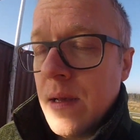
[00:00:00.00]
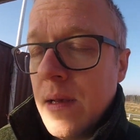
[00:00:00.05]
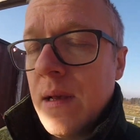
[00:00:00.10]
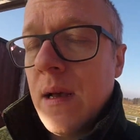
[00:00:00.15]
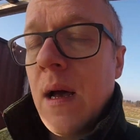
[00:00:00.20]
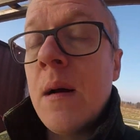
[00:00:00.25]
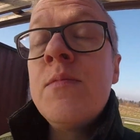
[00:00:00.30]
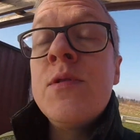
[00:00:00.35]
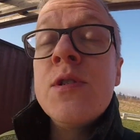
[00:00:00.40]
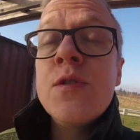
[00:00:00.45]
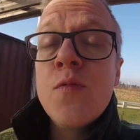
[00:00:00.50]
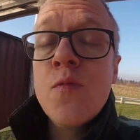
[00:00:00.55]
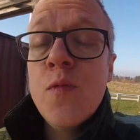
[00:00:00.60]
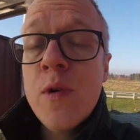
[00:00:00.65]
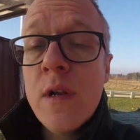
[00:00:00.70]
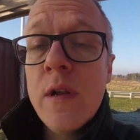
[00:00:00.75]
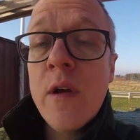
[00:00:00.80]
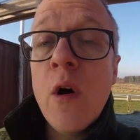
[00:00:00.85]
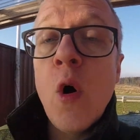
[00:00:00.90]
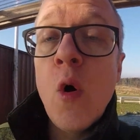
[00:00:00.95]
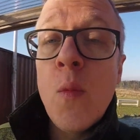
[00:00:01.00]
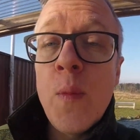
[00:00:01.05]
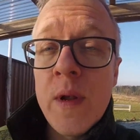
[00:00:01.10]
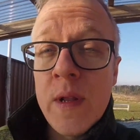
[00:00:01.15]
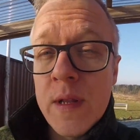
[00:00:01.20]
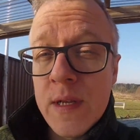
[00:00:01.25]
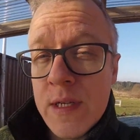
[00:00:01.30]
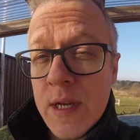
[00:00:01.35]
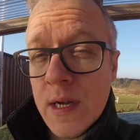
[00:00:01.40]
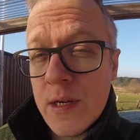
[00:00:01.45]
I'm just really hoping
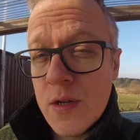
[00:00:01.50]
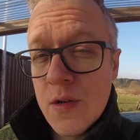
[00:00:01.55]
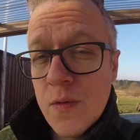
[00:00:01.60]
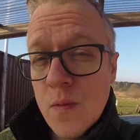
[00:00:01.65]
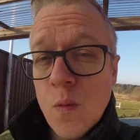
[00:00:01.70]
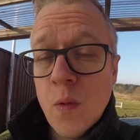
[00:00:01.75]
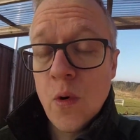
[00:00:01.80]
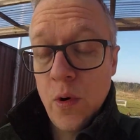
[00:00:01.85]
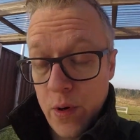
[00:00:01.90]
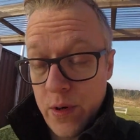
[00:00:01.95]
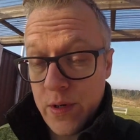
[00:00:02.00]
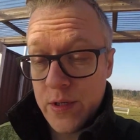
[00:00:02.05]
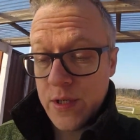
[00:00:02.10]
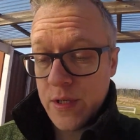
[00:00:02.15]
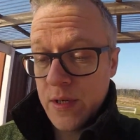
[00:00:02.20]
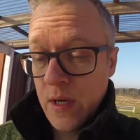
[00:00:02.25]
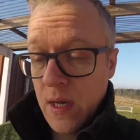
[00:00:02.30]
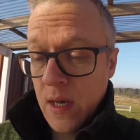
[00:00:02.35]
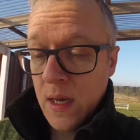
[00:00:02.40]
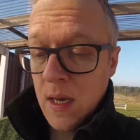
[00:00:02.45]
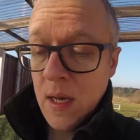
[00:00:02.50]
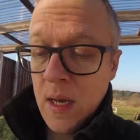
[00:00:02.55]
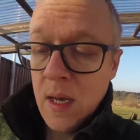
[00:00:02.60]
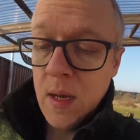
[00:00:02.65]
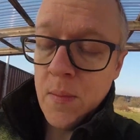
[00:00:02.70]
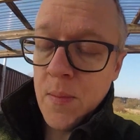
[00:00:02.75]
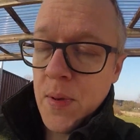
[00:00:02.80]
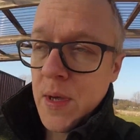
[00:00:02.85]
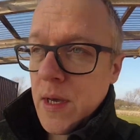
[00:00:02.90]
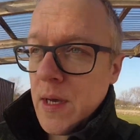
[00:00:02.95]
this actually works
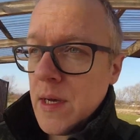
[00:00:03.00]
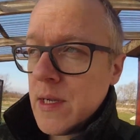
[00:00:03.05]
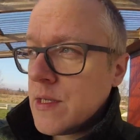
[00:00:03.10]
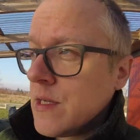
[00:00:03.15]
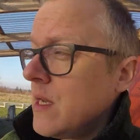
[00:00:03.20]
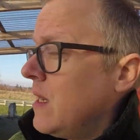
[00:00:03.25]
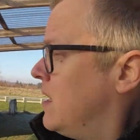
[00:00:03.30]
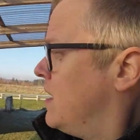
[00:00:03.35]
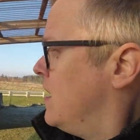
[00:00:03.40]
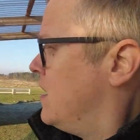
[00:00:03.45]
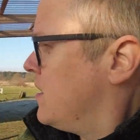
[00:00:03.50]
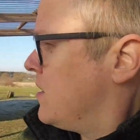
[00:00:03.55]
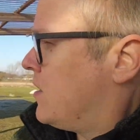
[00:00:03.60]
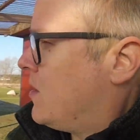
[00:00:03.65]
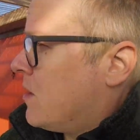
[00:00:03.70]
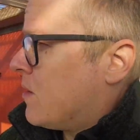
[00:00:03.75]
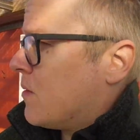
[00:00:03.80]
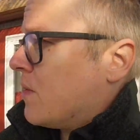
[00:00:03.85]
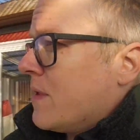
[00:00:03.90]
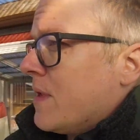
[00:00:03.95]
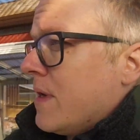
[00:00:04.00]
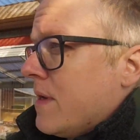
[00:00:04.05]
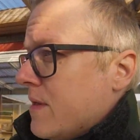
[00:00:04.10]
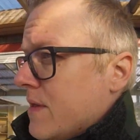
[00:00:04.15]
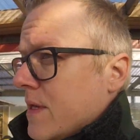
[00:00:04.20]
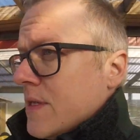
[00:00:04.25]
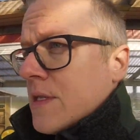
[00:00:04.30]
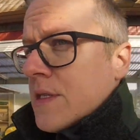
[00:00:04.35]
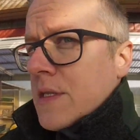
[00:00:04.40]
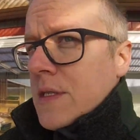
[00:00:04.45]
because you know,
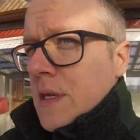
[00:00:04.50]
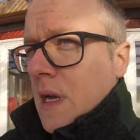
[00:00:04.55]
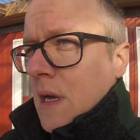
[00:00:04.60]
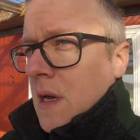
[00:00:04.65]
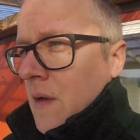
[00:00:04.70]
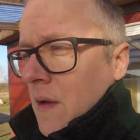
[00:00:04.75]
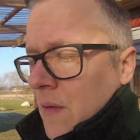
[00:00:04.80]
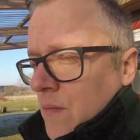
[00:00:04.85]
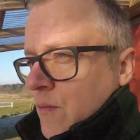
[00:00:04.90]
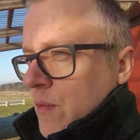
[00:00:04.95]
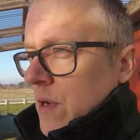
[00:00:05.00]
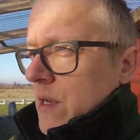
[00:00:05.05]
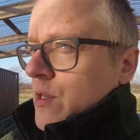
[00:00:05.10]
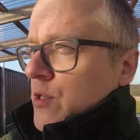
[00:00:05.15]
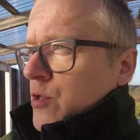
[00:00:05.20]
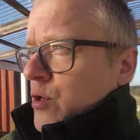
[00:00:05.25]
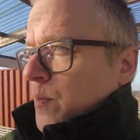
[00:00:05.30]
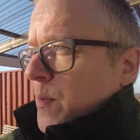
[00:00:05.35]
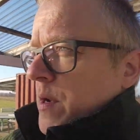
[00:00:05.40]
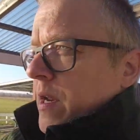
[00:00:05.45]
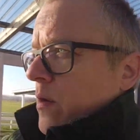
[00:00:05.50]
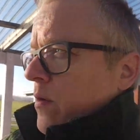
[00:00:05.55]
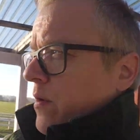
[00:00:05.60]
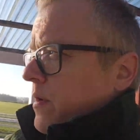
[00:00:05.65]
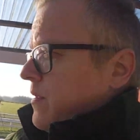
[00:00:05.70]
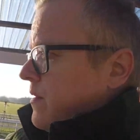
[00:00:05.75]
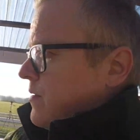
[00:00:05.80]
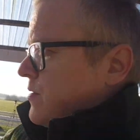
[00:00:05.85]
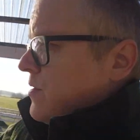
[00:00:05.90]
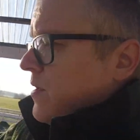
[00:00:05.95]
this is a really stupid area.
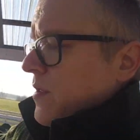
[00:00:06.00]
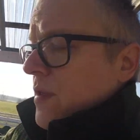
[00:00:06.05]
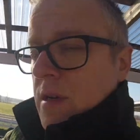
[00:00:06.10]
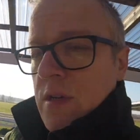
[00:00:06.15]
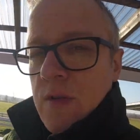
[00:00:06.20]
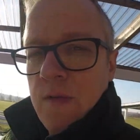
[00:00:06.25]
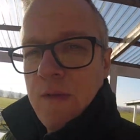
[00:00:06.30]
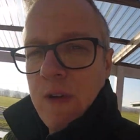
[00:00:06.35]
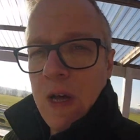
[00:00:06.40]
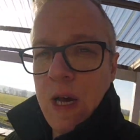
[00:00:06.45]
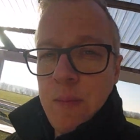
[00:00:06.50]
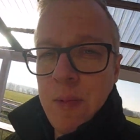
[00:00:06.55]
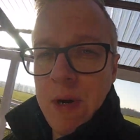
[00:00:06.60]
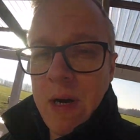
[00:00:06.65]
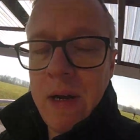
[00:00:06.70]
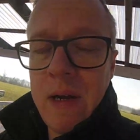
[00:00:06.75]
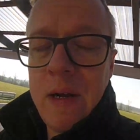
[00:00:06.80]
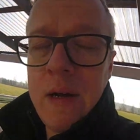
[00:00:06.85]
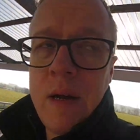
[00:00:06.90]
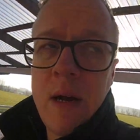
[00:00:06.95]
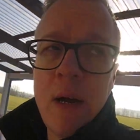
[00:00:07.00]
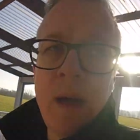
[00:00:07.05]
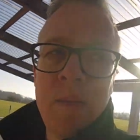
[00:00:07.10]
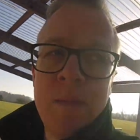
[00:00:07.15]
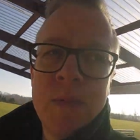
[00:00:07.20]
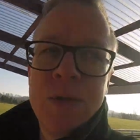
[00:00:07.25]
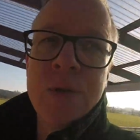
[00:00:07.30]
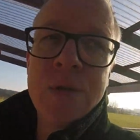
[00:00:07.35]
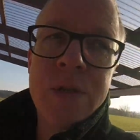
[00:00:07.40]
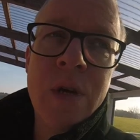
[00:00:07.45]
There's nothing to fly by. Um,
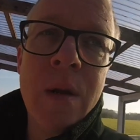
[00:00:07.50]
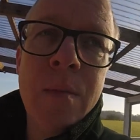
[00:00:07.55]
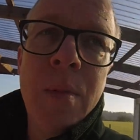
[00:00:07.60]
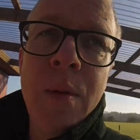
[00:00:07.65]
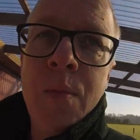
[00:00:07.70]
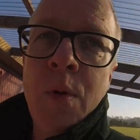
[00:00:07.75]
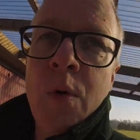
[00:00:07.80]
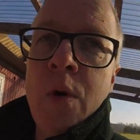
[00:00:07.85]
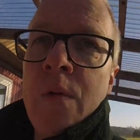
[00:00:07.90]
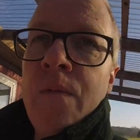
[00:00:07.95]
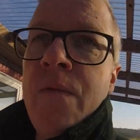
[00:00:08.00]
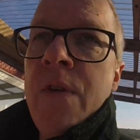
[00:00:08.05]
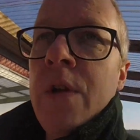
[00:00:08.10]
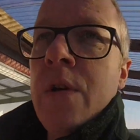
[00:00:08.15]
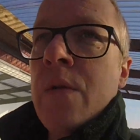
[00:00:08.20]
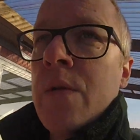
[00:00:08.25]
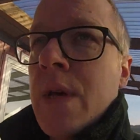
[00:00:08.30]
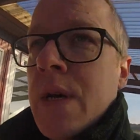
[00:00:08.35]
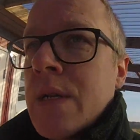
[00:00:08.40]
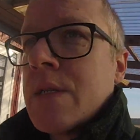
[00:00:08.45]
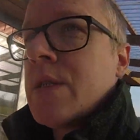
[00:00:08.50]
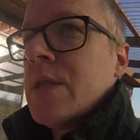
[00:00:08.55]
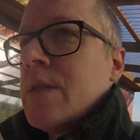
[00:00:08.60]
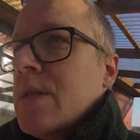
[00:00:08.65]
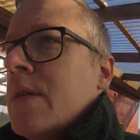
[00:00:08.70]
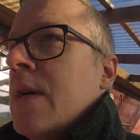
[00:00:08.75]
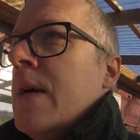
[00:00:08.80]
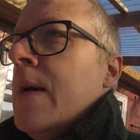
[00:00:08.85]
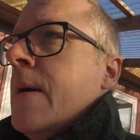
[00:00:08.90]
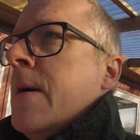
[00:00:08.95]
so it's going to be a boring video in that
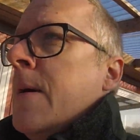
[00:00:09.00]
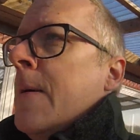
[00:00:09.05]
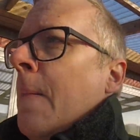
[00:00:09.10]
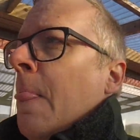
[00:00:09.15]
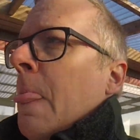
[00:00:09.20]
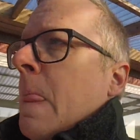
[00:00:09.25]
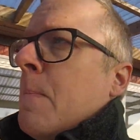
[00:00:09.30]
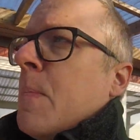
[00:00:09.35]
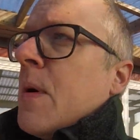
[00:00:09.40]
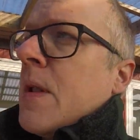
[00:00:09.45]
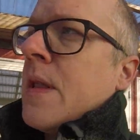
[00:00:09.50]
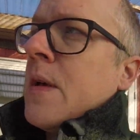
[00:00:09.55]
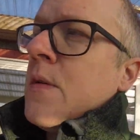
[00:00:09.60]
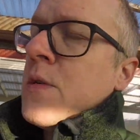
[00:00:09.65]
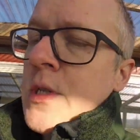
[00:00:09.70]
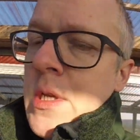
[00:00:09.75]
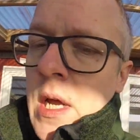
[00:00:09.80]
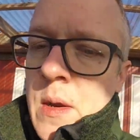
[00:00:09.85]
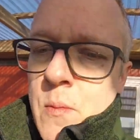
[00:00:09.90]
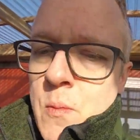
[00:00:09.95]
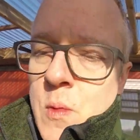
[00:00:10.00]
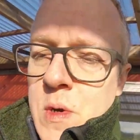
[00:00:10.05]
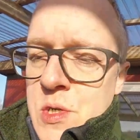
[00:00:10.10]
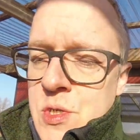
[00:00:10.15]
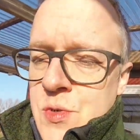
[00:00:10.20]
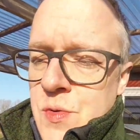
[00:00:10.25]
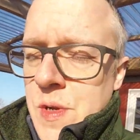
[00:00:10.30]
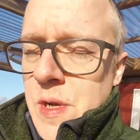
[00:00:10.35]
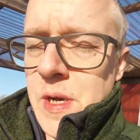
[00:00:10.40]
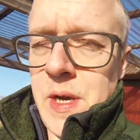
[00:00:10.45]
sense. But there's that one
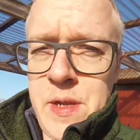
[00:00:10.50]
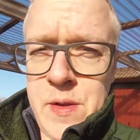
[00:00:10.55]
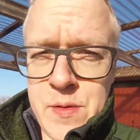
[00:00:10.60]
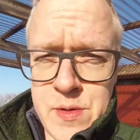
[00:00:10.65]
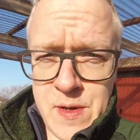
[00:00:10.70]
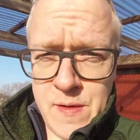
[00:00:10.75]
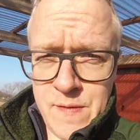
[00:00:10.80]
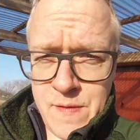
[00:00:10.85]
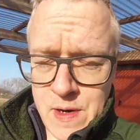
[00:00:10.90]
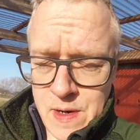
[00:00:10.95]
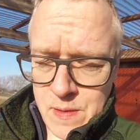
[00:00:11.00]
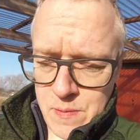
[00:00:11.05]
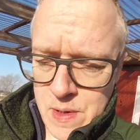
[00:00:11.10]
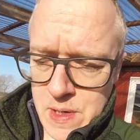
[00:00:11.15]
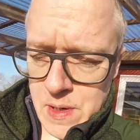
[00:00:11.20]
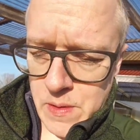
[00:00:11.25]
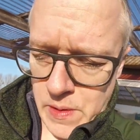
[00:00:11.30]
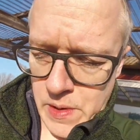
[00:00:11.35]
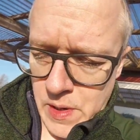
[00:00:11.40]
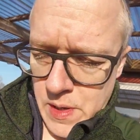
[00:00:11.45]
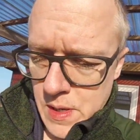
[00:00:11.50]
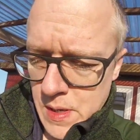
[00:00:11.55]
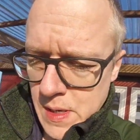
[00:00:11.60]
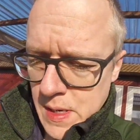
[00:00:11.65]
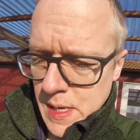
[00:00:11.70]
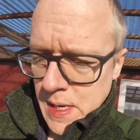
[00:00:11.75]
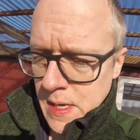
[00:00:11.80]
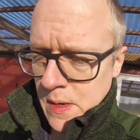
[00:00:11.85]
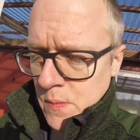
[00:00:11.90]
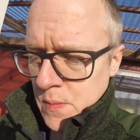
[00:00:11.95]
tree I usually fly around.
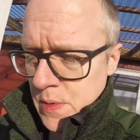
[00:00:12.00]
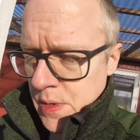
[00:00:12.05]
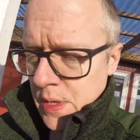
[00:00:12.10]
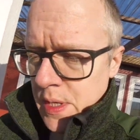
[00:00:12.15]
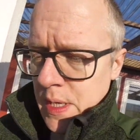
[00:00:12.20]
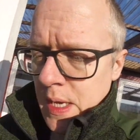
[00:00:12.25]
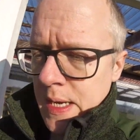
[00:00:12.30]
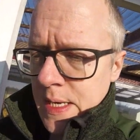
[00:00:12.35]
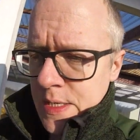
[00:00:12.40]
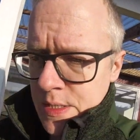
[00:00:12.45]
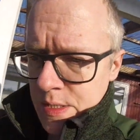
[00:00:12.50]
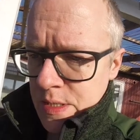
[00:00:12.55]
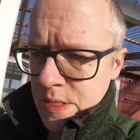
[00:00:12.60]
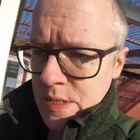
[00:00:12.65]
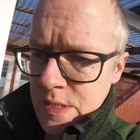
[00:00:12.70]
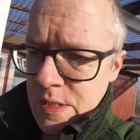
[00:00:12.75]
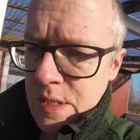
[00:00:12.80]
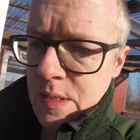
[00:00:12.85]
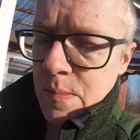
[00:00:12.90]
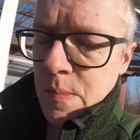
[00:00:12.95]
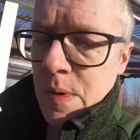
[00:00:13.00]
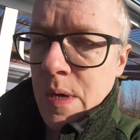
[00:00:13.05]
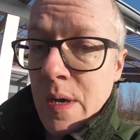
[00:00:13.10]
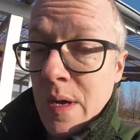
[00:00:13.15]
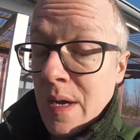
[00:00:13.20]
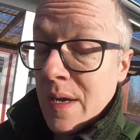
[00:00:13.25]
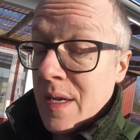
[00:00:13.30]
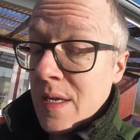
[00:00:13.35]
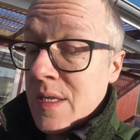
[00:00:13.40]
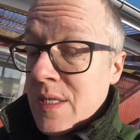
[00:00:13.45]
And with the HD system,
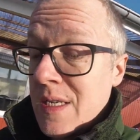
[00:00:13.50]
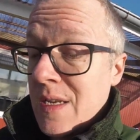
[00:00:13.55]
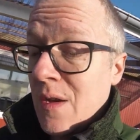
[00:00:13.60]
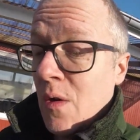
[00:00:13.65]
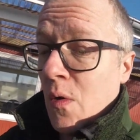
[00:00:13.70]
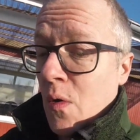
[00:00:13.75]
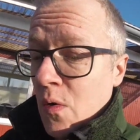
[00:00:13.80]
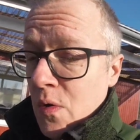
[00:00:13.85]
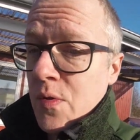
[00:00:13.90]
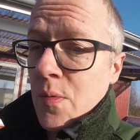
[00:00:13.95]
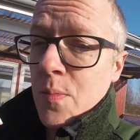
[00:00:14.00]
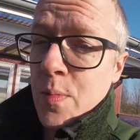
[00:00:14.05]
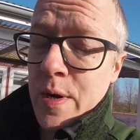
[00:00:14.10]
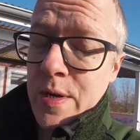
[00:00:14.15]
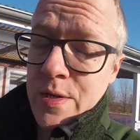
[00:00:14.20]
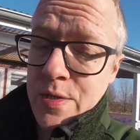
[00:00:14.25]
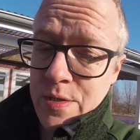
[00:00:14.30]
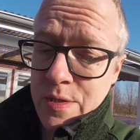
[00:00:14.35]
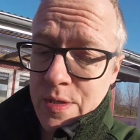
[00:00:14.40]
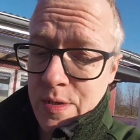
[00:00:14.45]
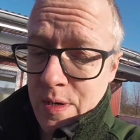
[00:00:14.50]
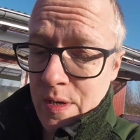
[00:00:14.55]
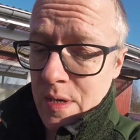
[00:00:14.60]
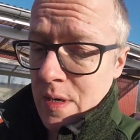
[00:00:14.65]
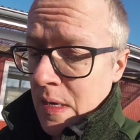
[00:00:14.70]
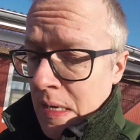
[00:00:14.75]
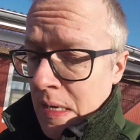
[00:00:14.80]
I can see all the branches on it.